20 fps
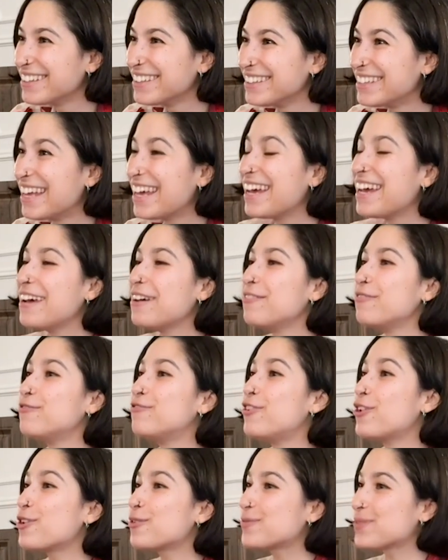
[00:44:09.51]
the
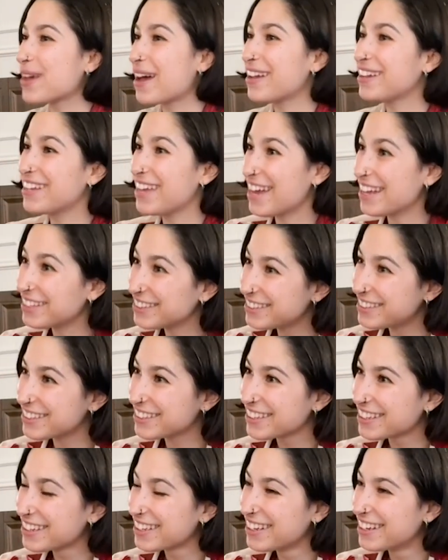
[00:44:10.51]
verbs at the end.
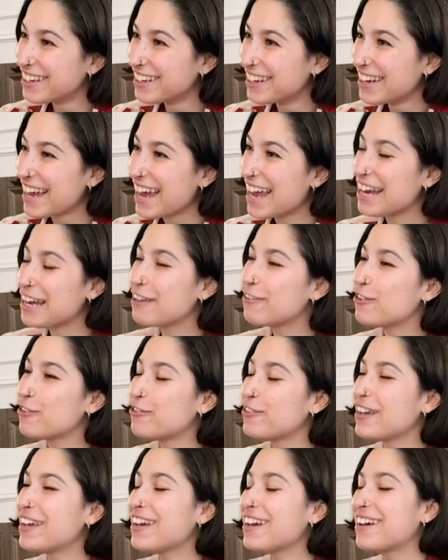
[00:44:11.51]
And if you
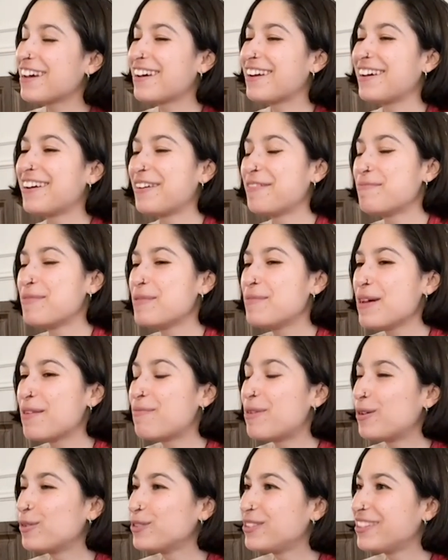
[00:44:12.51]
think maybe
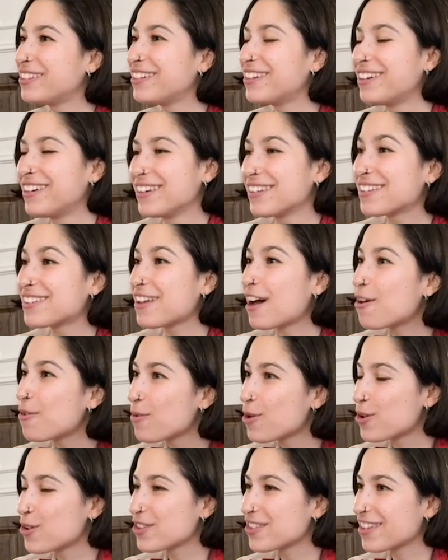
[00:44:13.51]
about Star
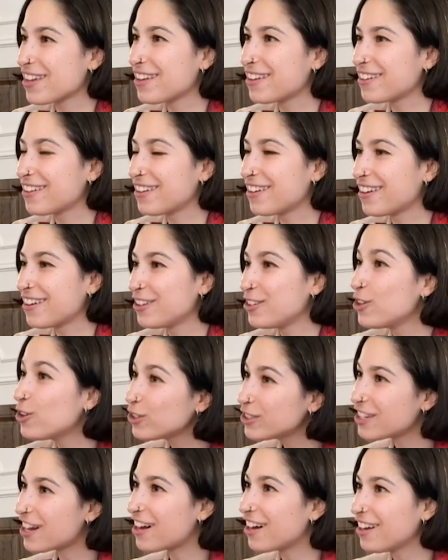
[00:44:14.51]
Wars and
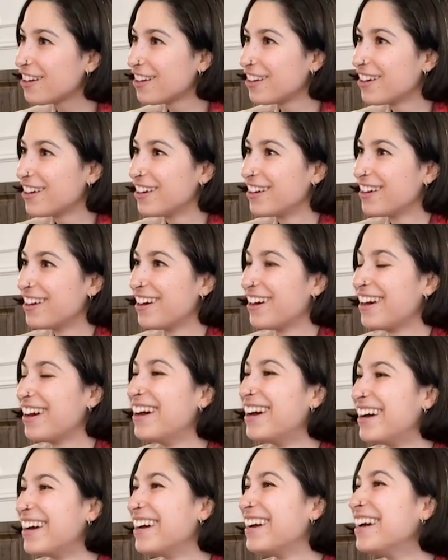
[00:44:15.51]
Yoda,
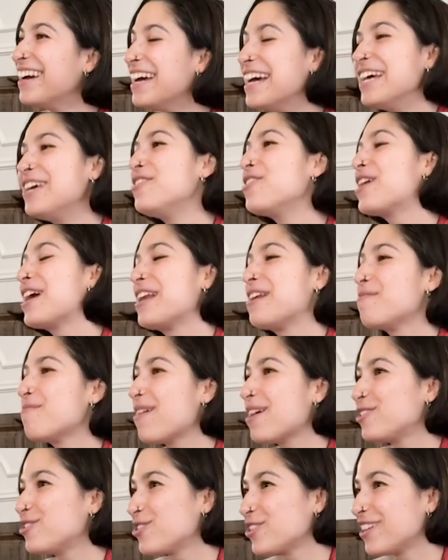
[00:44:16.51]
you can
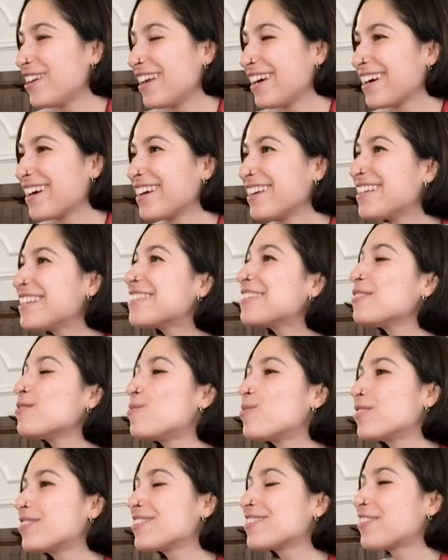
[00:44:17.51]
imagine like this is
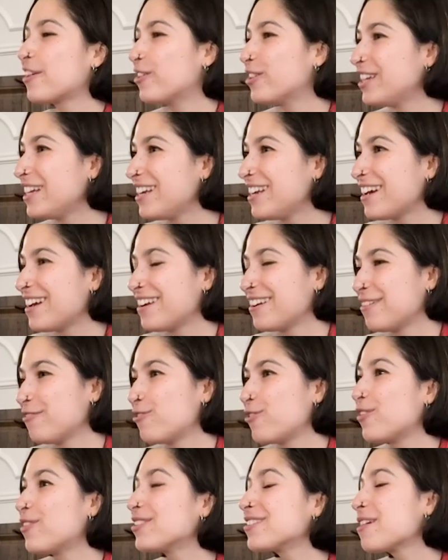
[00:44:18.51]
what Sardinian
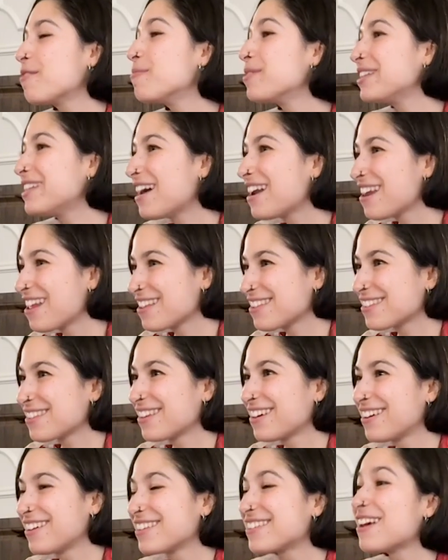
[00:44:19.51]
or some Italians
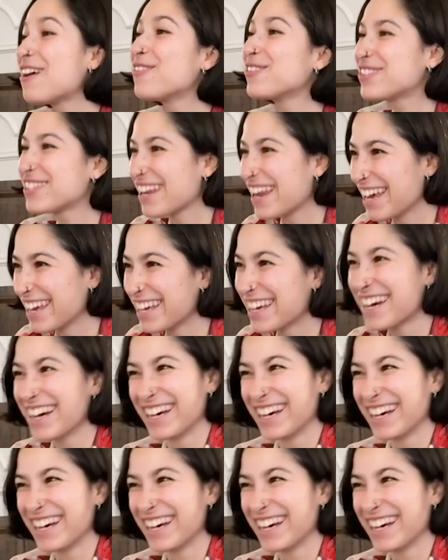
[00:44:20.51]
sounds like,